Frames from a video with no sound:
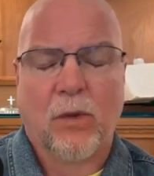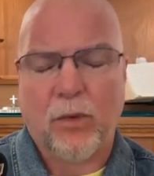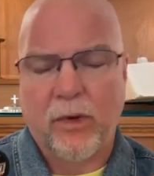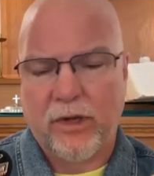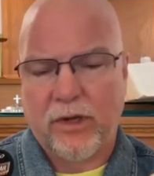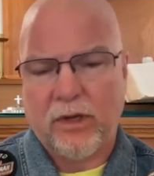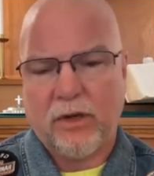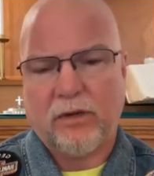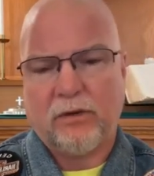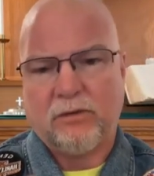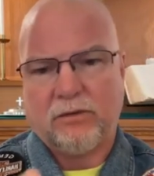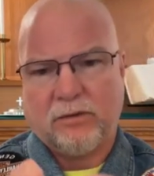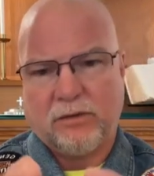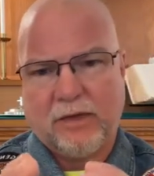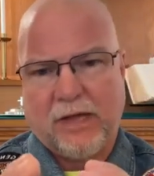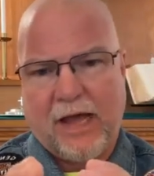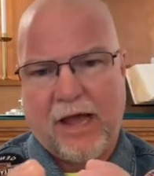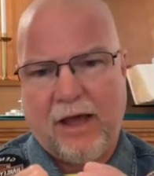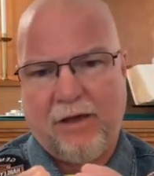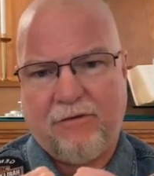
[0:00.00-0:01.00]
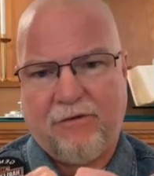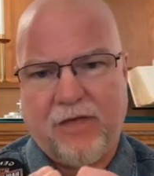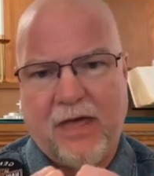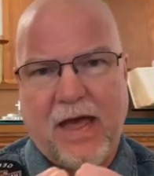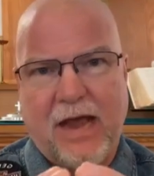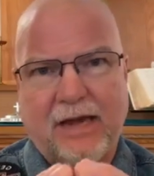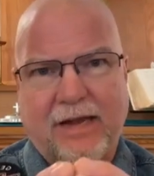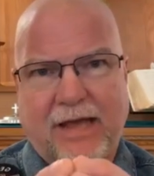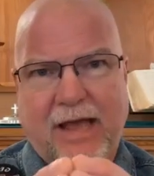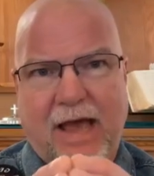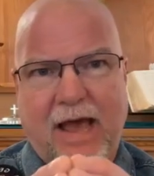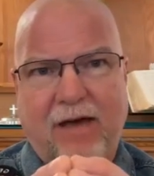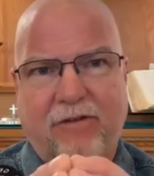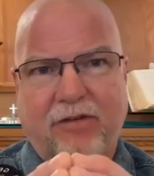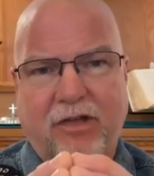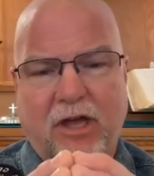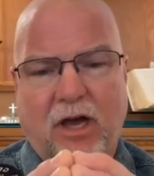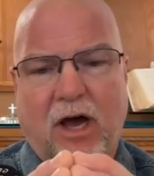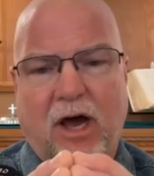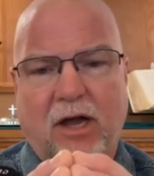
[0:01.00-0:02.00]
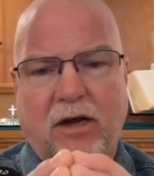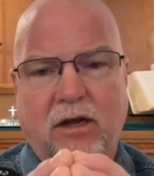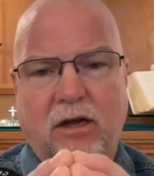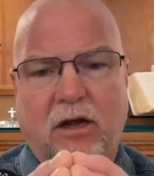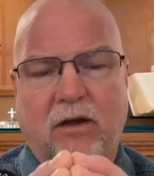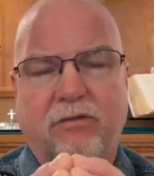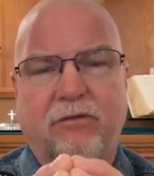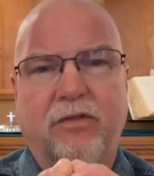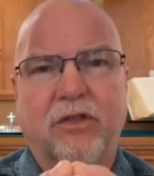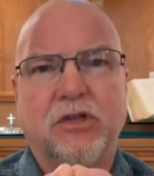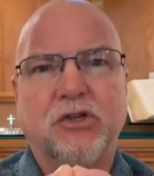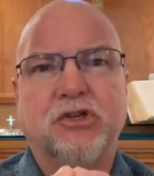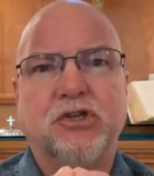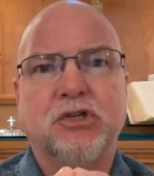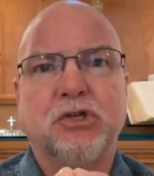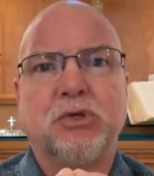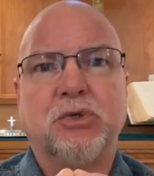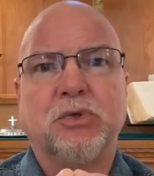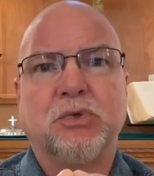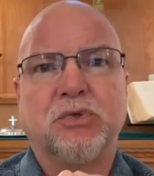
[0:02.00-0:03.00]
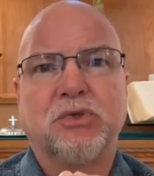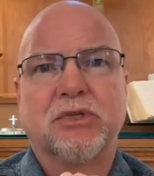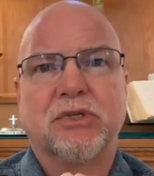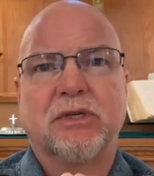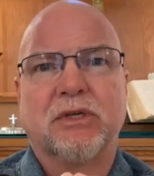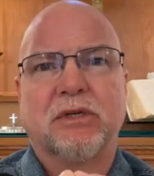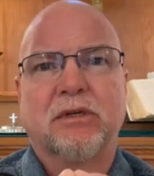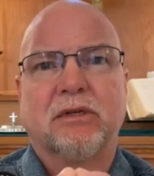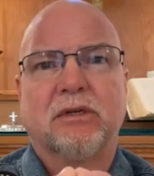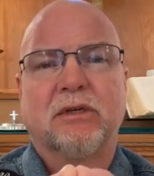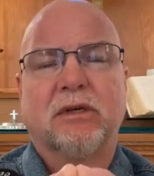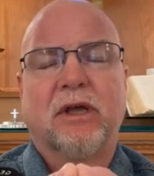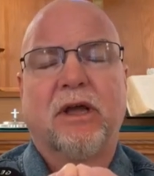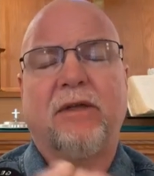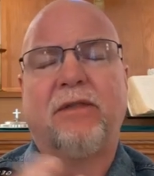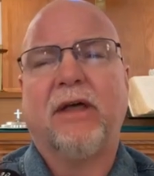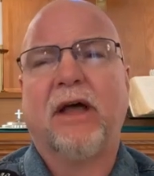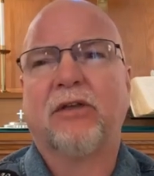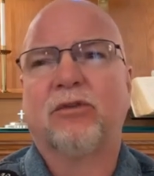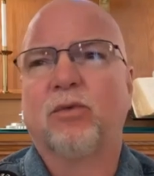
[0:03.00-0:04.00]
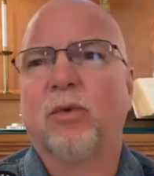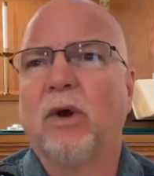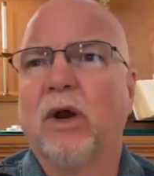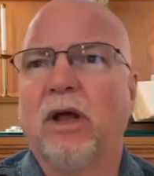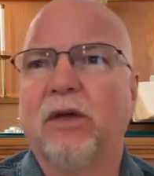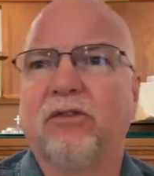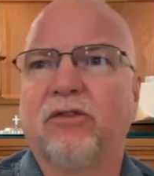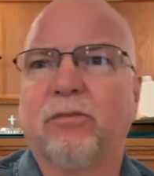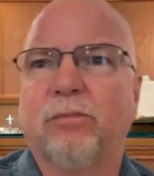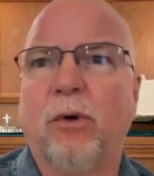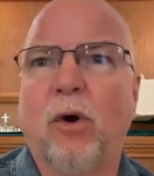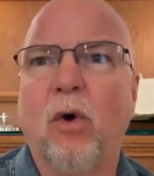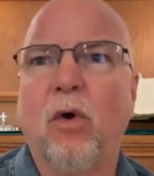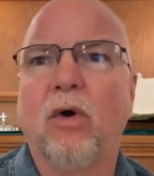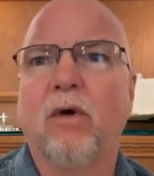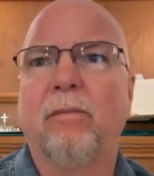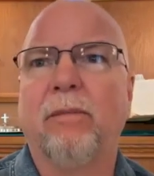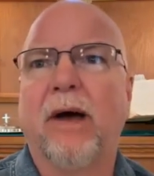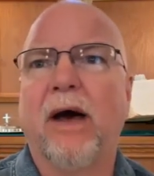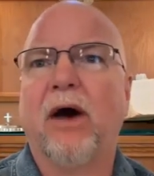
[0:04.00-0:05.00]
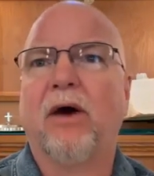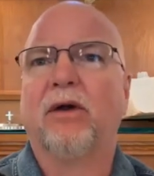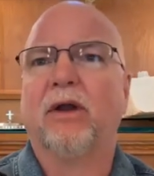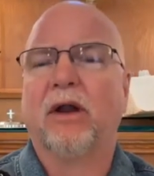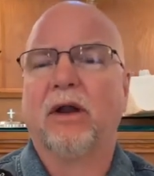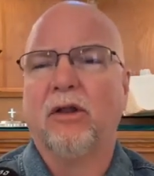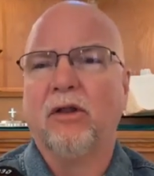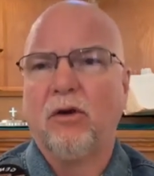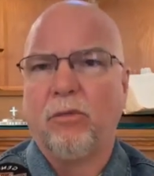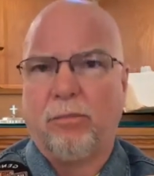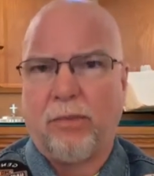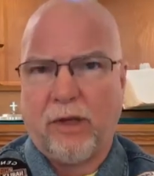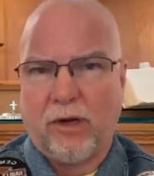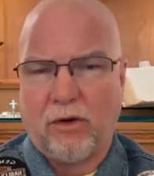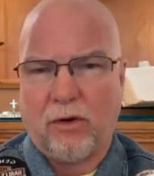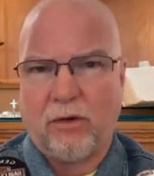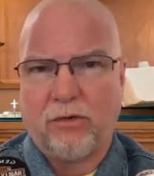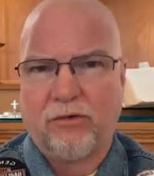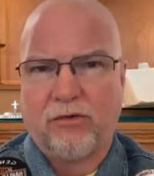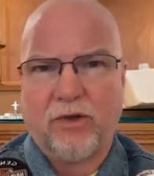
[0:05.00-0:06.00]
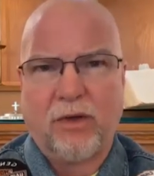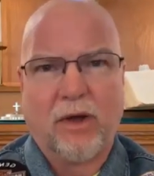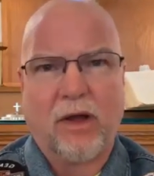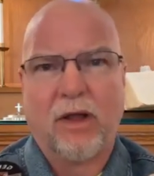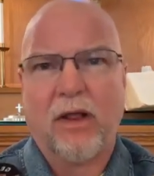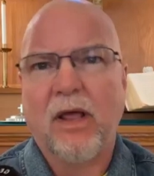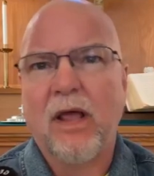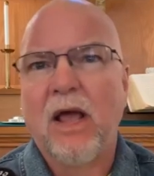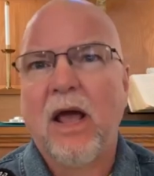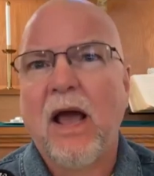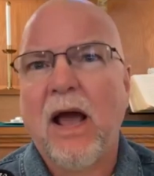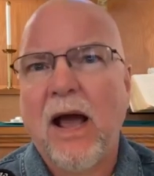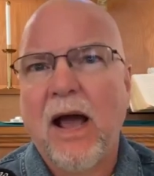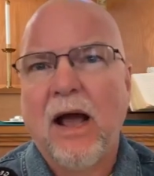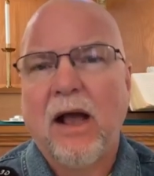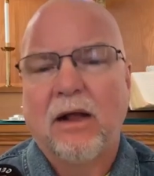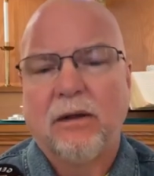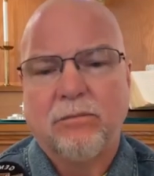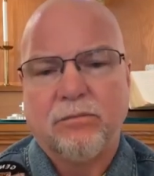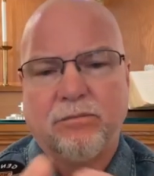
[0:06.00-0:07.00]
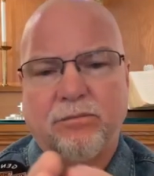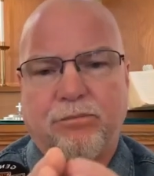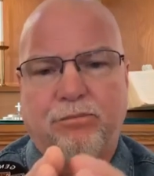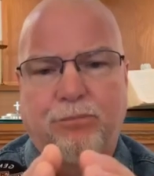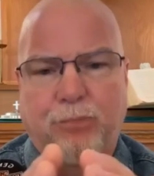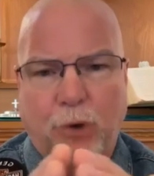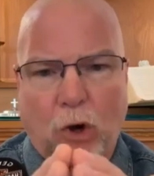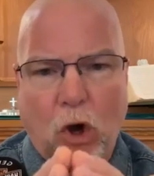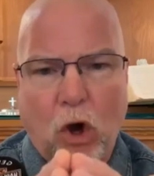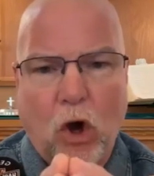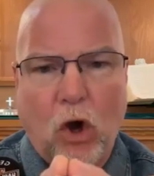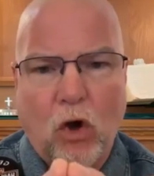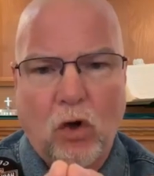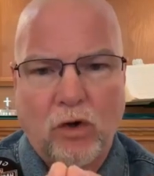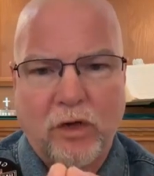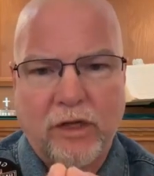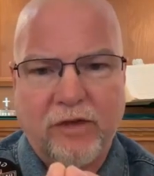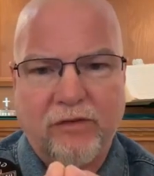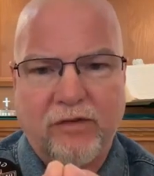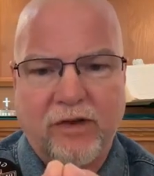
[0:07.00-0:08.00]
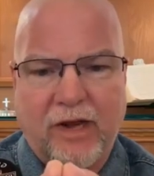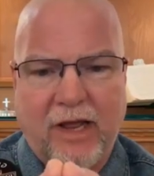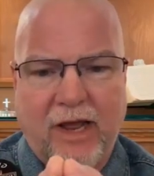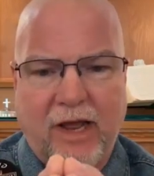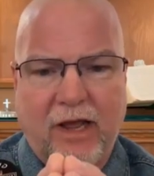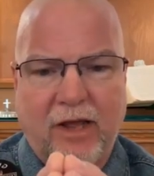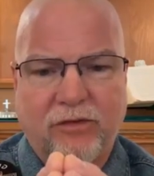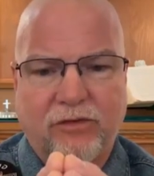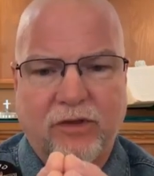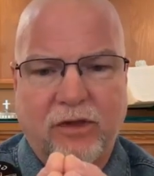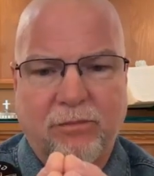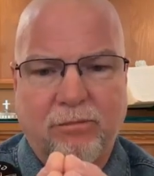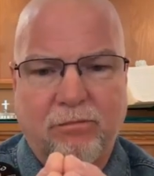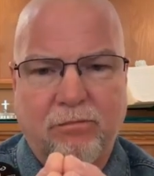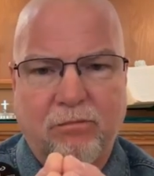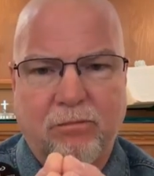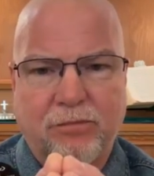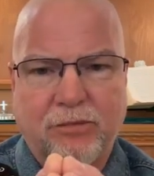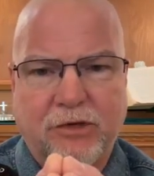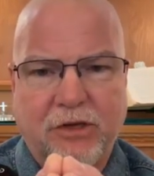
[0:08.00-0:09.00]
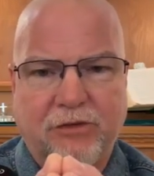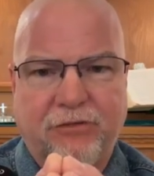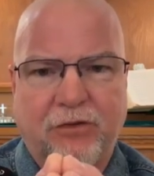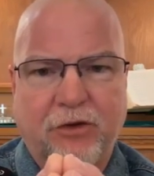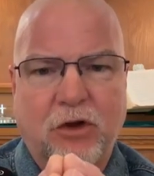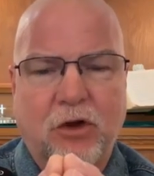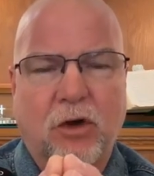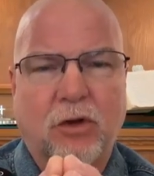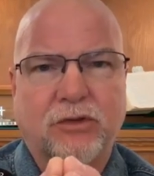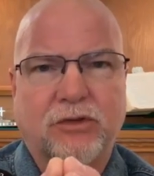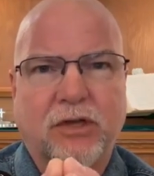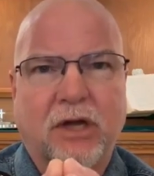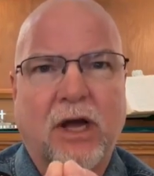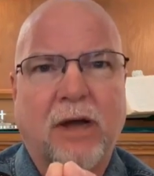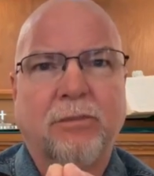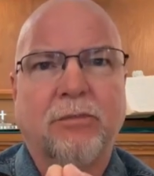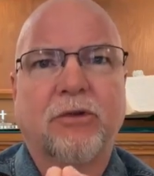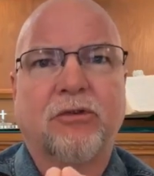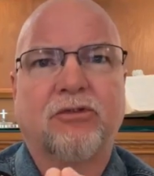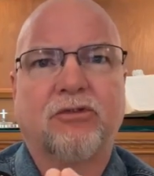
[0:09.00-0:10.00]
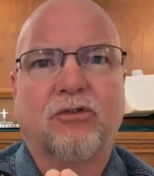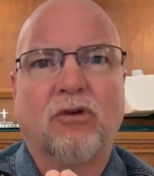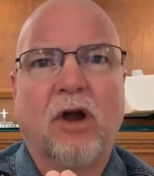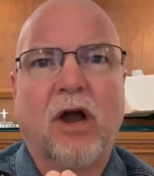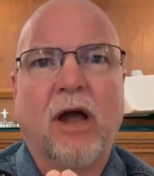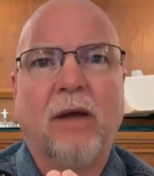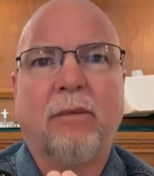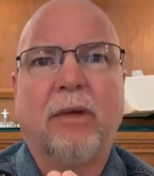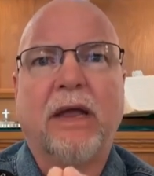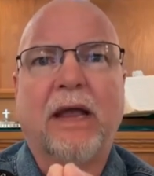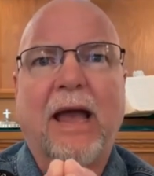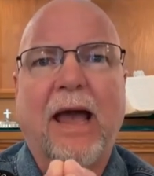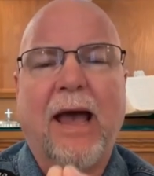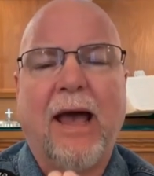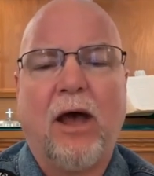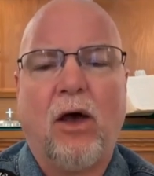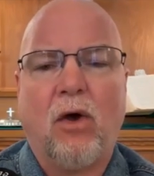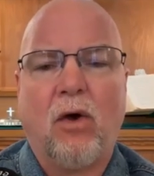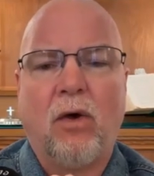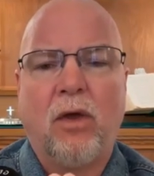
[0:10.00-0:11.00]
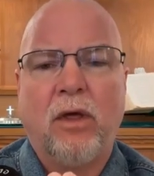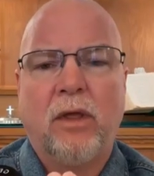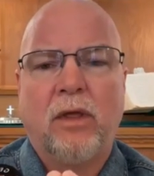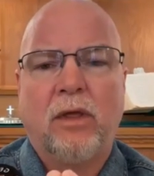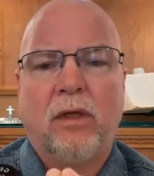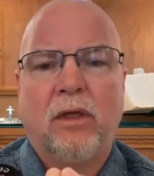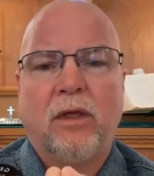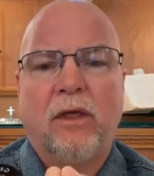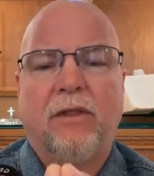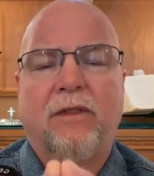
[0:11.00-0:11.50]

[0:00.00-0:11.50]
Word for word: now we can have that caveat of the Jews and that's what I spoke about a little bit on Paul even has a difficult time describing how